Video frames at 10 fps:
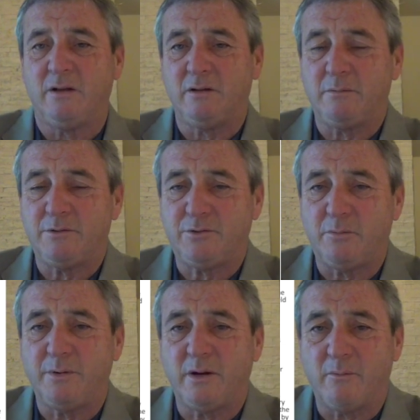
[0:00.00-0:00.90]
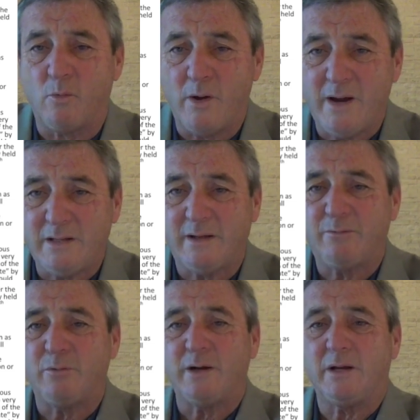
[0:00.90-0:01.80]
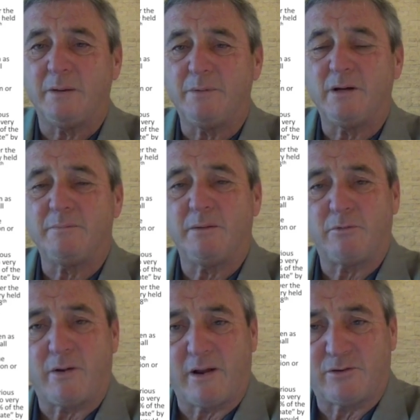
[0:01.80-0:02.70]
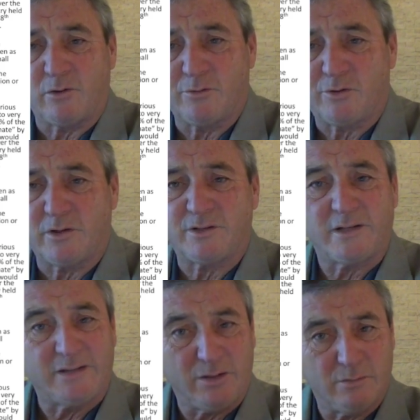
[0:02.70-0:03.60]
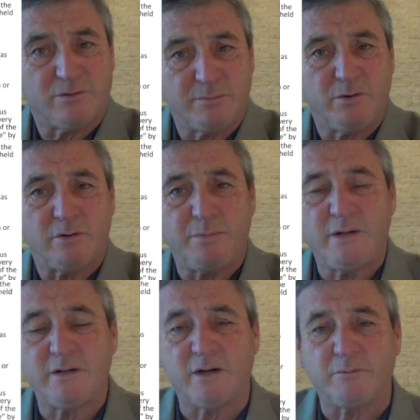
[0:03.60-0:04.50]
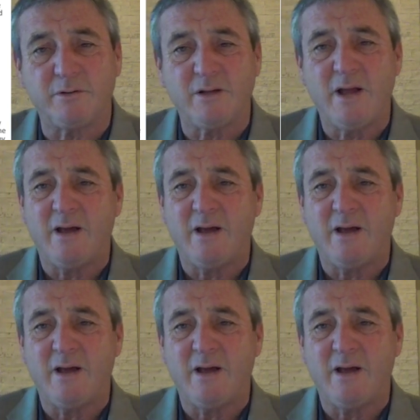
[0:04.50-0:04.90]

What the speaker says: Liberals don't become way left-wing and become democratic socialists like they do in some European countries.